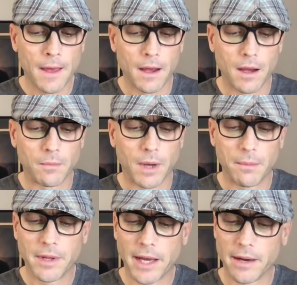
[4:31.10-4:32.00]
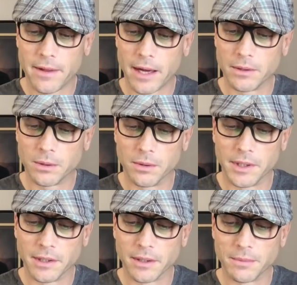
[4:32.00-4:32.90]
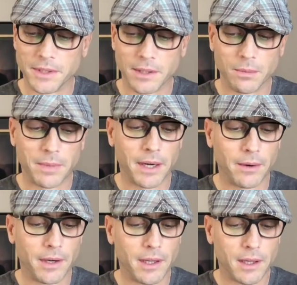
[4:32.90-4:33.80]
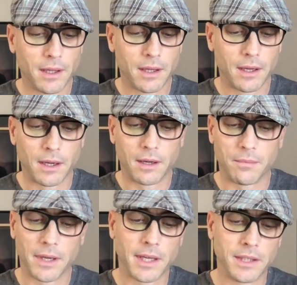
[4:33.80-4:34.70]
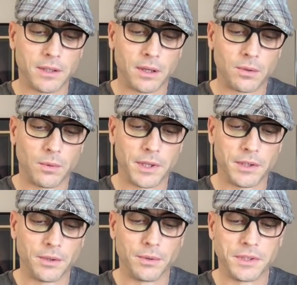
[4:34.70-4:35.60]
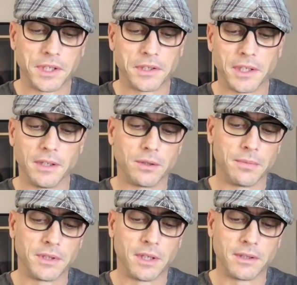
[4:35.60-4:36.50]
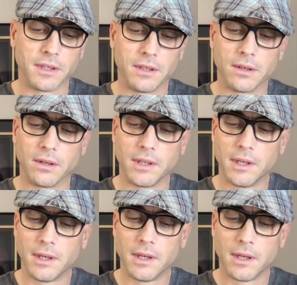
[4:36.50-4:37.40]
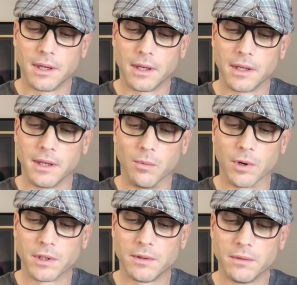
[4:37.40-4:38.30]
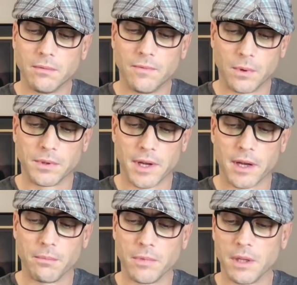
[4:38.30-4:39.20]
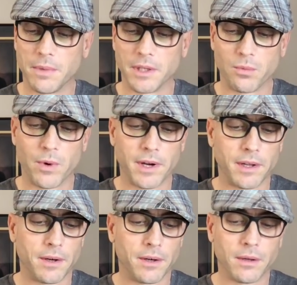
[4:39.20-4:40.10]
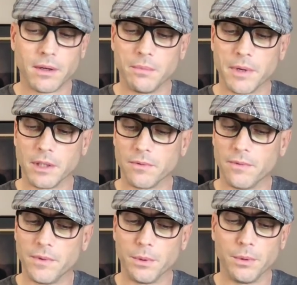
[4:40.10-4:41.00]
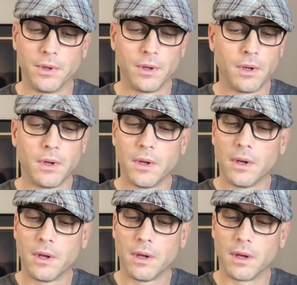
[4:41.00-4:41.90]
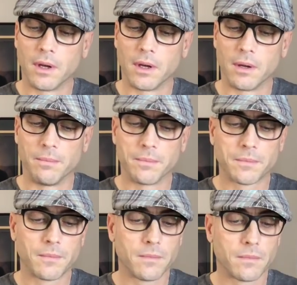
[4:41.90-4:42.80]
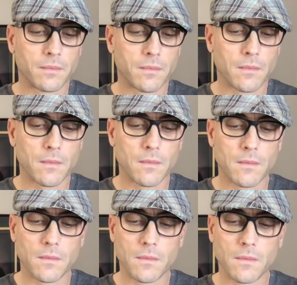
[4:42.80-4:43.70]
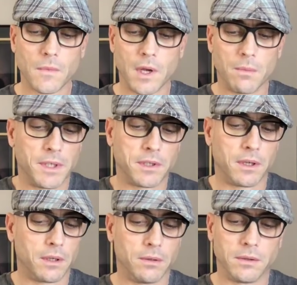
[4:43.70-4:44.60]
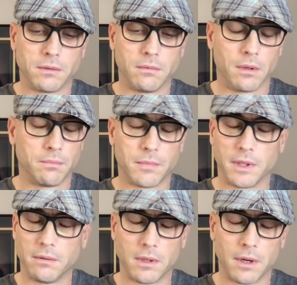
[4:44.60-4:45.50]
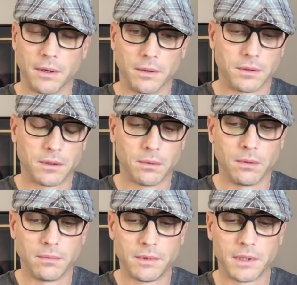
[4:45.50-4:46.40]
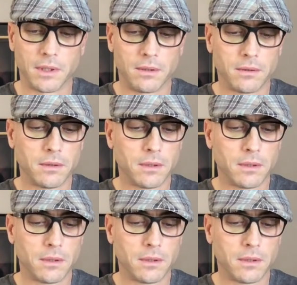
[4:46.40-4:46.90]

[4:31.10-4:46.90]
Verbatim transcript: Um, I'm the head of the household here. I'm a single parent. Uh, my kids are 22 and 16, so my son's an adult. Uh, he works full time. He pays rent here. He pays for food. Um, and my son goes, no, my daughter goes to school still.